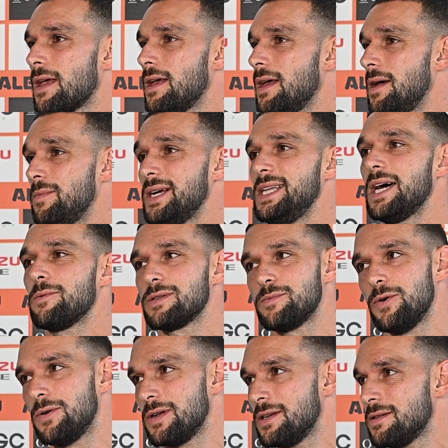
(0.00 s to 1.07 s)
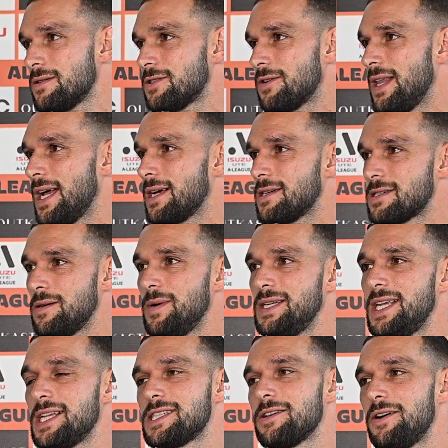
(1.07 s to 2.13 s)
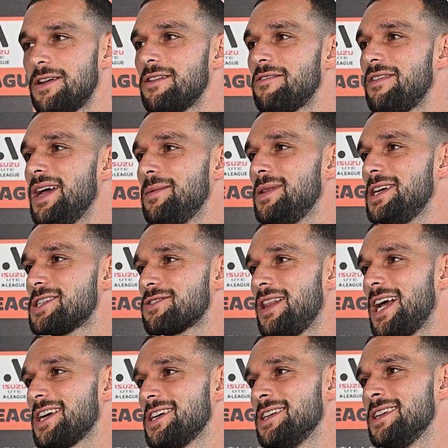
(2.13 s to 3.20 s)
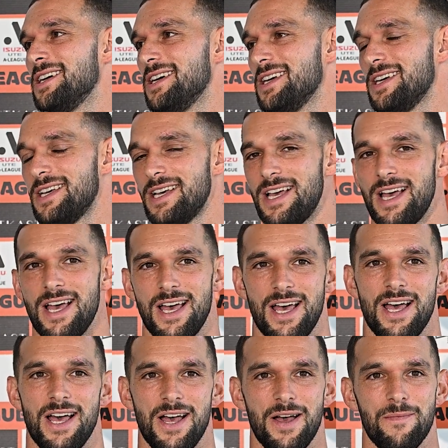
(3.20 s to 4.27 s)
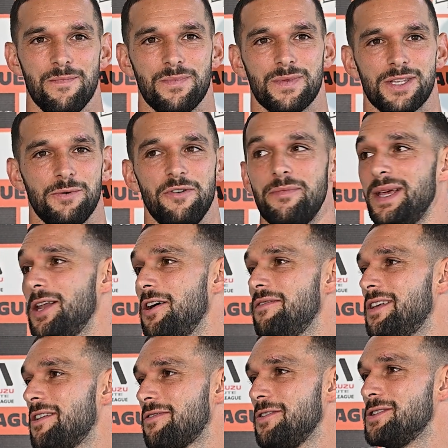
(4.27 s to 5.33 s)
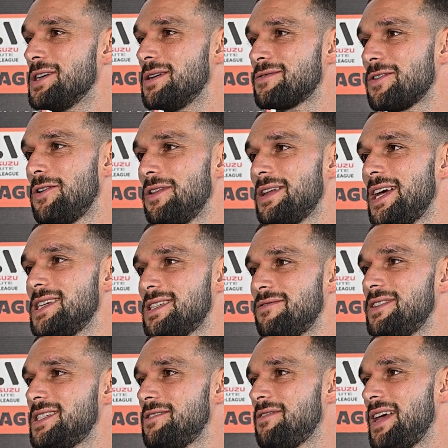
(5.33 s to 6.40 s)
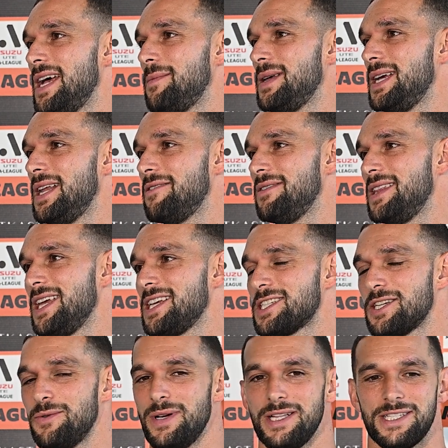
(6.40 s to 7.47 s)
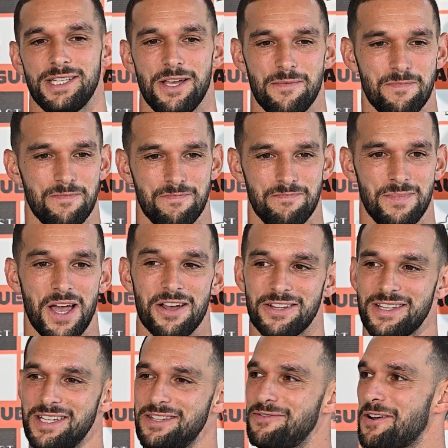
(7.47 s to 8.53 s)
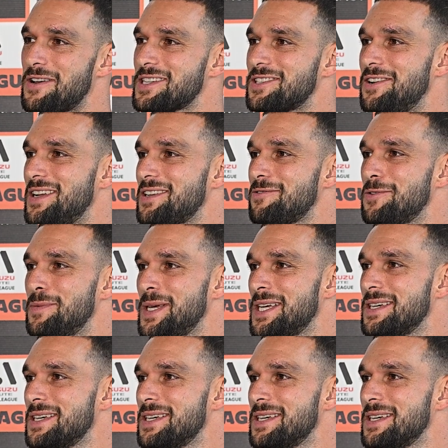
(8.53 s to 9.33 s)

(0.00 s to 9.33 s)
My dad was born in Sri Lanka, so my dad's side of the family is Sri Lankan. So we've been over there a few times for holidays to visit family and everything. So it's very exciting for me.